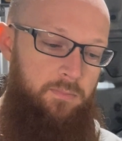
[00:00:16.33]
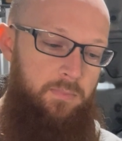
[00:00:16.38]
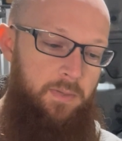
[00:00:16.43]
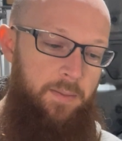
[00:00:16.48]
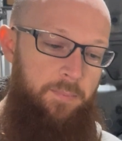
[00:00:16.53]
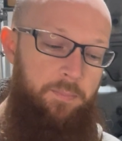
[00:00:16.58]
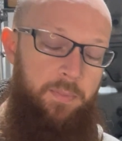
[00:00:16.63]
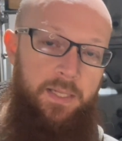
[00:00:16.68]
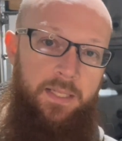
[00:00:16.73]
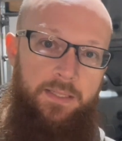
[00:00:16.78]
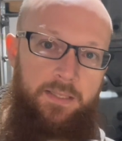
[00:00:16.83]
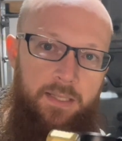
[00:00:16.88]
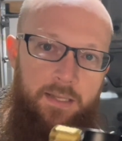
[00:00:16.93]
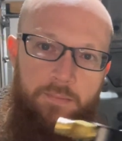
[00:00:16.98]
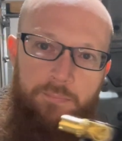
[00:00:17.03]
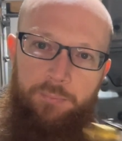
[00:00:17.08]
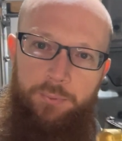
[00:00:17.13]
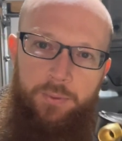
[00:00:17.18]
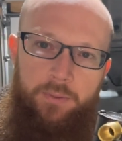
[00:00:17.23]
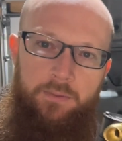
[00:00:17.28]
I picked
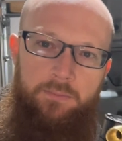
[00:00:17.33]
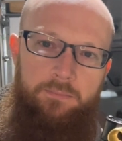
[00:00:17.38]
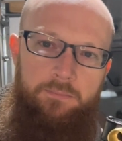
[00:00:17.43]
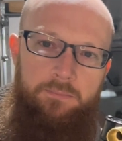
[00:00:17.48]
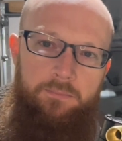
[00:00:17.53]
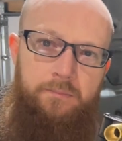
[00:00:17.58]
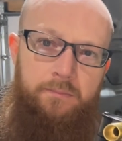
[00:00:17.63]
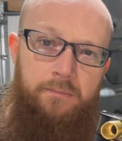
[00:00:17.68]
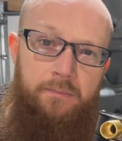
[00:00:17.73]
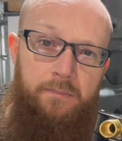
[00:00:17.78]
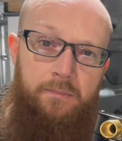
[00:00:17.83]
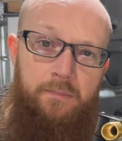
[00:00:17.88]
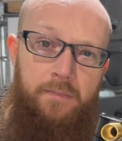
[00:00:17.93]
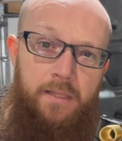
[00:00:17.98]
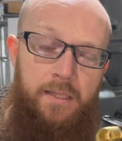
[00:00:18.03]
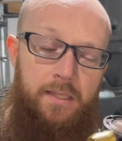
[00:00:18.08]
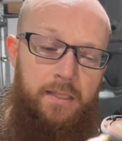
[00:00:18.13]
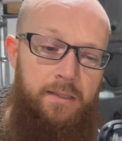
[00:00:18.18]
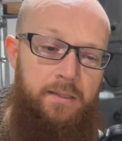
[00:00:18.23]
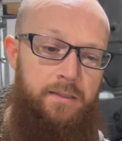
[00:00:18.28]
up
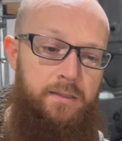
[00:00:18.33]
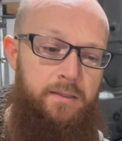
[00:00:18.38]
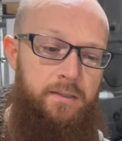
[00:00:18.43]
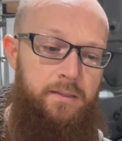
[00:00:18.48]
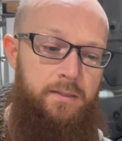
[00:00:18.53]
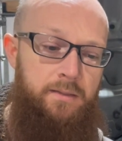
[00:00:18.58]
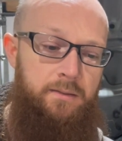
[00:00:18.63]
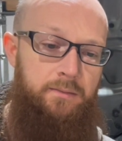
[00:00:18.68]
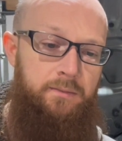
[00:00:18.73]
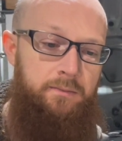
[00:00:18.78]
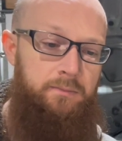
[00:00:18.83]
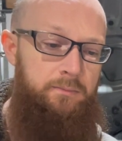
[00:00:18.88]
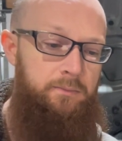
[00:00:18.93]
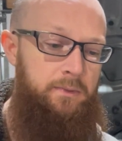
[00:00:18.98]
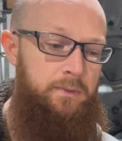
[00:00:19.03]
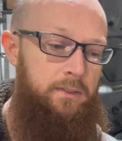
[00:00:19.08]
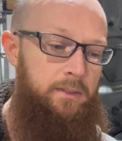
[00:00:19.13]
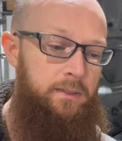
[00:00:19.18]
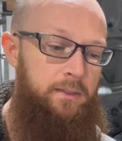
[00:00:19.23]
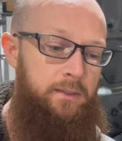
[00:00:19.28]
this
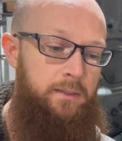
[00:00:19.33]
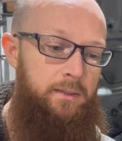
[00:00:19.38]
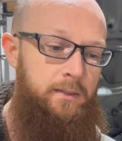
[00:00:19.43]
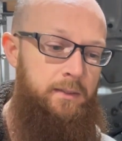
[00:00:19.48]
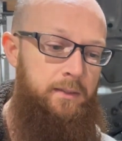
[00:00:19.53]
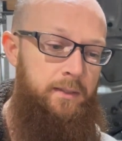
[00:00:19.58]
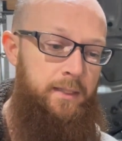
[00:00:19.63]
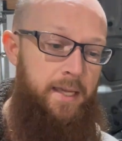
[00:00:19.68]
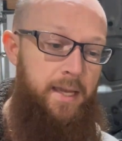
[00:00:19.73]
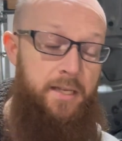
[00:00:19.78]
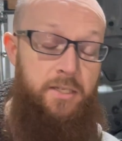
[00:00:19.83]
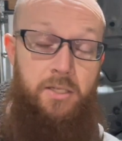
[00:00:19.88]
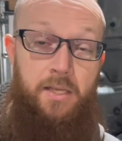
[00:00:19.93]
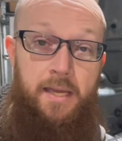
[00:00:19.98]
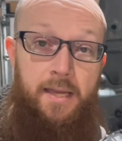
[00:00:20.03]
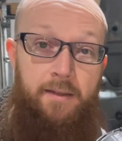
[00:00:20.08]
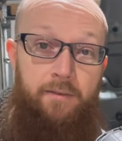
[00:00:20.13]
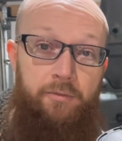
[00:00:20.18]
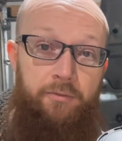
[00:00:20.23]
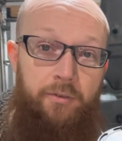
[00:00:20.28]
catch
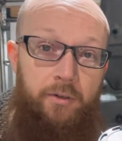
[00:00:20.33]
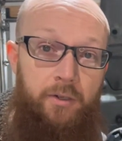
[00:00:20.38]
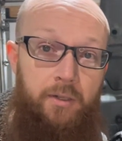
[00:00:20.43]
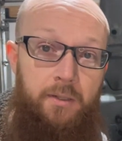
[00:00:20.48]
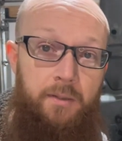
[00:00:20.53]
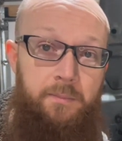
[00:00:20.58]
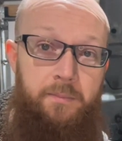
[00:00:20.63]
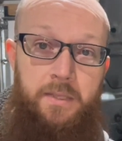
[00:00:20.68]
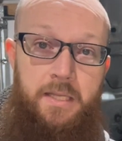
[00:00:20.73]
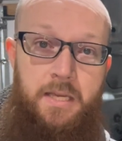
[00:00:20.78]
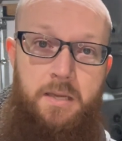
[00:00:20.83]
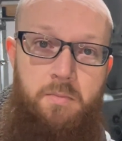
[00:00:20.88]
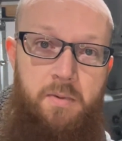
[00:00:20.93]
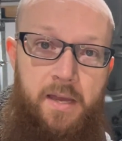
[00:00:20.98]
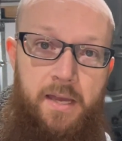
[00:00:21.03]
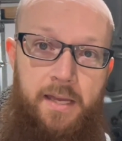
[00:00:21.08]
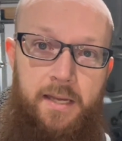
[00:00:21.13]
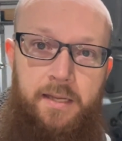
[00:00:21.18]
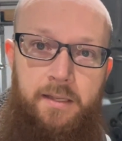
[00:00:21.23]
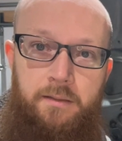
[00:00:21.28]
can from
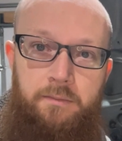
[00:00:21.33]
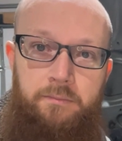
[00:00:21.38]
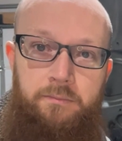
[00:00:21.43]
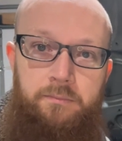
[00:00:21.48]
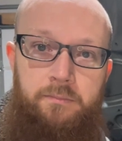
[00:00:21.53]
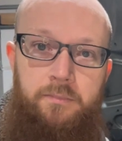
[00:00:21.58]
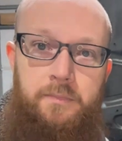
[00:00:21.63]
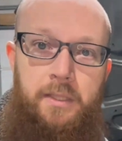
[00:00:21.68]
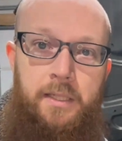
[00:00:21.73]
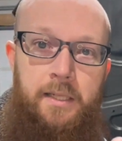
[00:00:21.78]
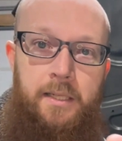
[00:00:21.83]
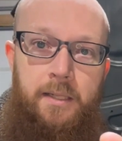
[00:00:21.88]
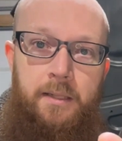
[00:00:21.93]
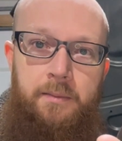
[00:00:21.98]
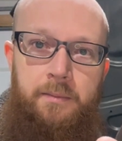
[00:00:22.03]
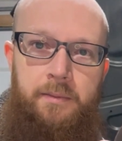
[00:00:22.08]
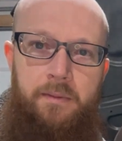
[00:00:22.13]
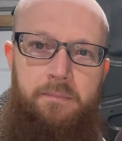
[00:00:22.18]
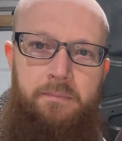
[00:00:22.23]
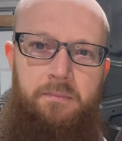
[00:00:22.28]
eBay.
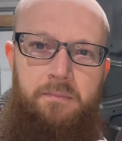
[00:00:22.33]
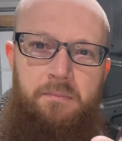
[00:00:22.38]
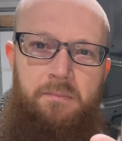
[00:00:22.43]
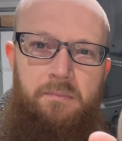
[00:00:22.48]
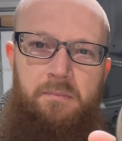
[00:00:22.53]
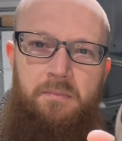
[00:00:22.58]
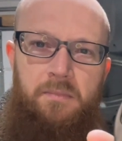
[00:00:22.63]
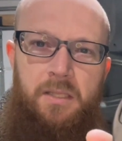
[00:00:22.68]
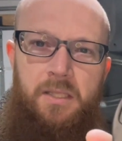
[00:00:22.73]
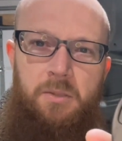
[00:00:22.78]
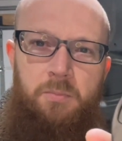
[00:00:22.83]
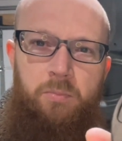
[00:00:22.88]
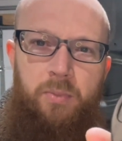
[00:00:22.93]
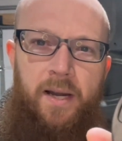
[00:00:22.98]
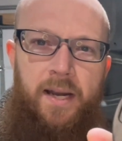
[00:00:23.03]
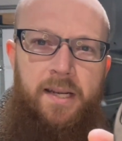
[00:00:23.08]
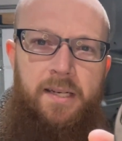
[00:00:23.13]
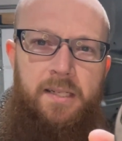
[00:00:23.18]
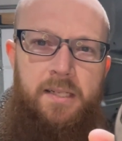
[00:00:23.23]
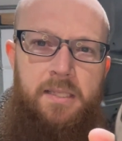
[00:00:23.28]
It's
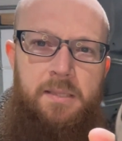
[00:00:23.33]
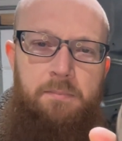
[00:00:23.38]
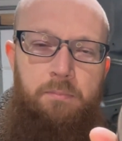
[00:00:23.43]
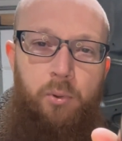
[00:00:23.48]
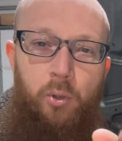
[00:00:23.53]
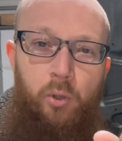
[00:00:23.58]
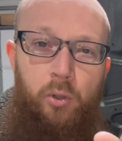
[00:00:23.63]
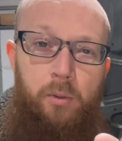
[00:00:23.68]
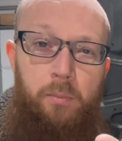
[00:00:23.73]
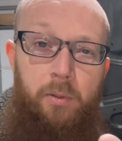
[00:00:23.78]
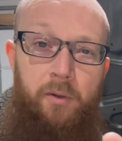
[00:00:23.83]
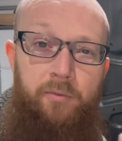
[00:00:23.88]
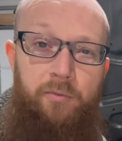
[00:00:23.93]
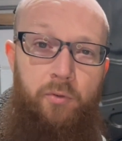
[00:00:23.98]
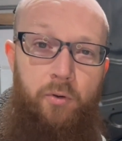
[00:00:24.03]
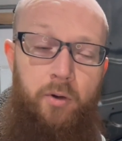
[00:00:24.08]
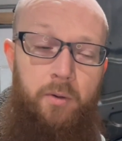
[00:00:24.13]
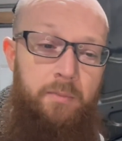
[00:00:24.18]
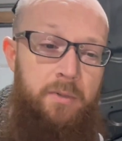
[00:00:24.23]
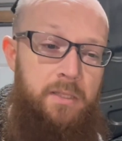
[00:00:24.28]
branded as Bull
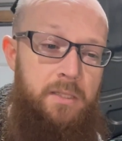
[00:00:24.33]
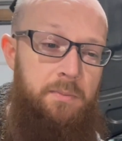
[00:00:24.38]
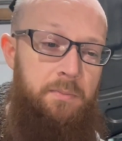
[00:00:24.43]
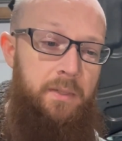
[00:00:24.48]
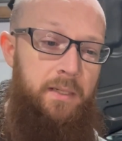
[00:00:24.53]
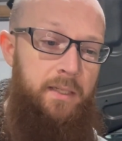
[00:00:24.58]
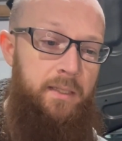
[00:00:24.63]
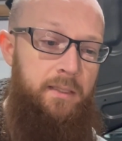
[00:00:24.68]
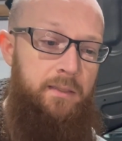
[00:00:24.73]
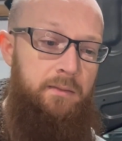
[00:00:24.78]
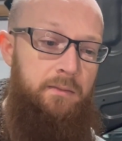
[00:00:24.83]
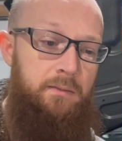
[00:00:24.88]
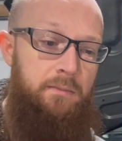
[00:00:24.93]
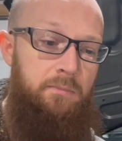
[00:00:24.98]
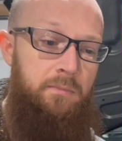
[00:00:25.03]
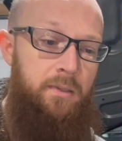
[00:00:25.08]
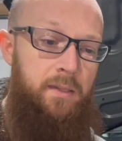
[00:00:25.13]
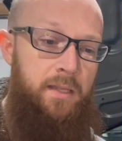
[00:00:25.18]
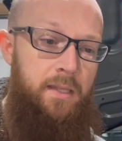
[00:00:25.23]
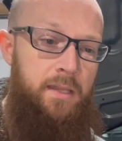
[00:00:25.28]
Performance, but I
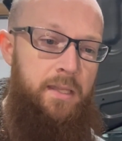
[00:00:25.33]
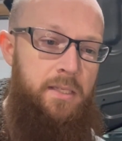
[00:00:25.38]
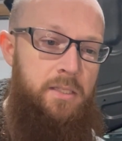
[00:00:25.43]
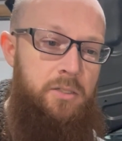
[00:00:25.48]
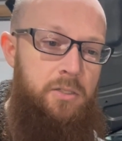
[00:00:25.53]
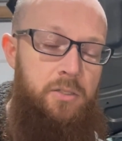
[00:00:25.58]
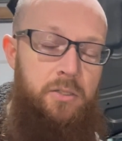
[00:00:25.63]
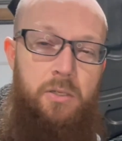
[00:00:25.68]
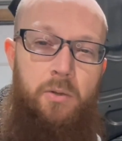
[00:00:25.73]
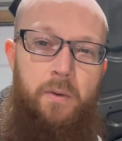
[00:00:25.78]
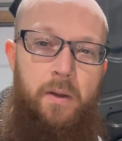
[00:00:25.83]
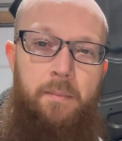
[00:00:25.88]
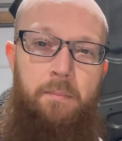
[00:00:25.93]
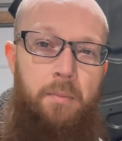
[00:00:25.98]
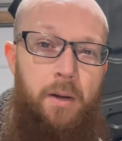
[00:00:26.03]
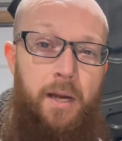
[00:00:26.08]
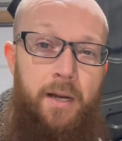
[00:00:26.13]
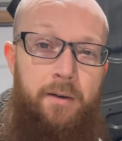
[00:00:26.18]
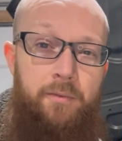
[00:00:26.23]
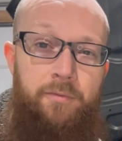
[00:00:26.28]
think that's just who I
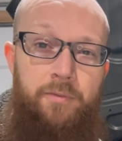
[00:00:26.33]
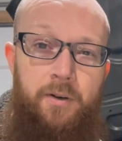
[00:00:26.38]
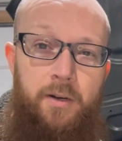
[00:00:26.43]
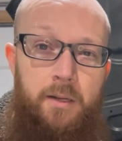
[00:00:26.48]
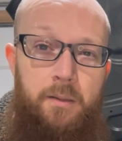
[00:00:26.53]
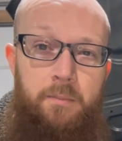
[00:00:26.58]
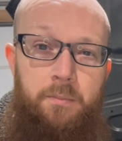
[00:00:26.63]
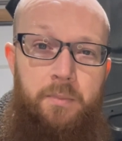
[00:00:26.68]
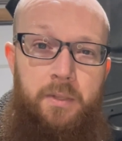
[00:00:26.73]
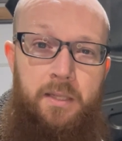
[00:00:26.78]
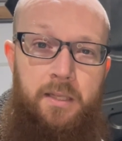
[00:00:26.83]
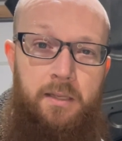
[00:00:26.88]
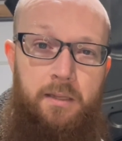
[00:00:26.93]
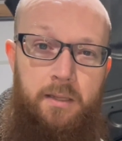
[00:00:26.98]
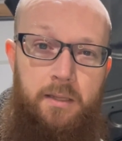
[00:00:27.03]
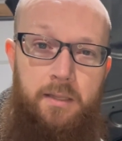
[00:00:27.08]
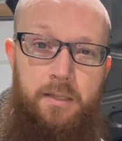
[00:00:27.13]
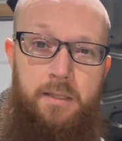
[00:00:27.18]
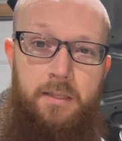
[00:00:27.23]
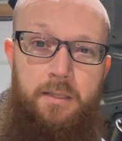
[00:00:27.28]
bought it from
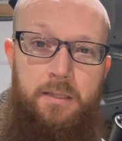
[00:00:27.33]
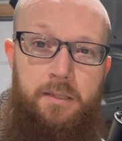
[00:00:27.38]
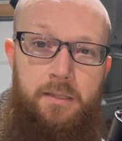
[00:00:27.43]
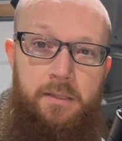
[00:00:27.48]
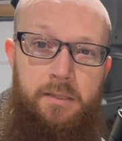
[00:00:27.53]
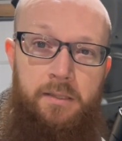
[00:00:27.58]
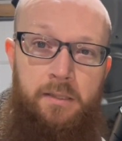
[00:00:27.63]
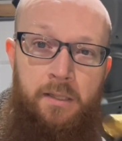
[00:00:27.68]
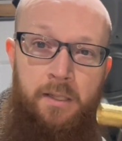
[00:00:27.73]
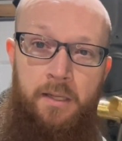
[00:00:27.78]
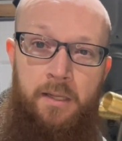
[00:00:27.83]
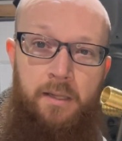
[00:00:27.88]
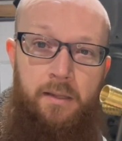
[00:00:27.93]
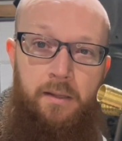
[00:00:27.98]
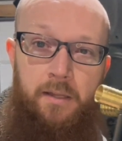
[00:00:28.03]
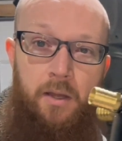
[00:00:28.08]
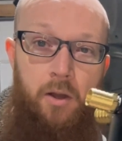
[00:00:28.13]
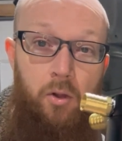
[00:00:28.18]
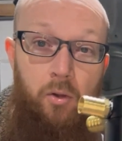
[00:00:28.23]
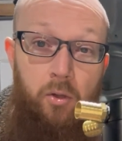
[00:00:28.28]
because
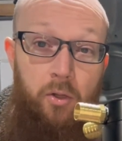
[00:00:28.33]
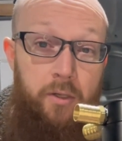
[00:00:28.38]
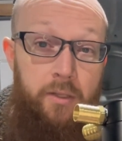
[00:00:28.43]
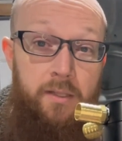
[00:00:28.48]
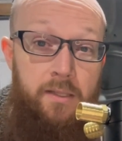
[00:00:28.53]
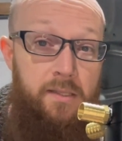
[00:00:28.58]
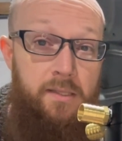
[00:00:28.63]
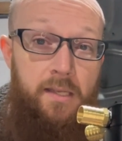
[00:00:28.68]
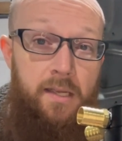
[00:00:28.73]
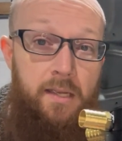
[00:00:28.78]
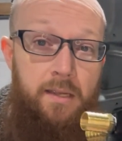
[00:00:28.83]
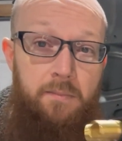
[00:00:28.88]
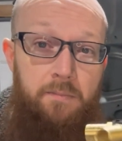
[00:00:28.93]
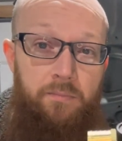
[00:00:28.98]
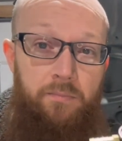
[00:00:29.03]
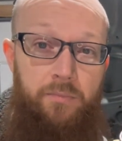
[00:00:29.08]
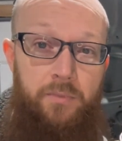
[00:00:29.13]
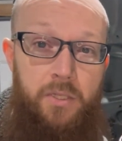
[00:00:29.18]
they all look the same.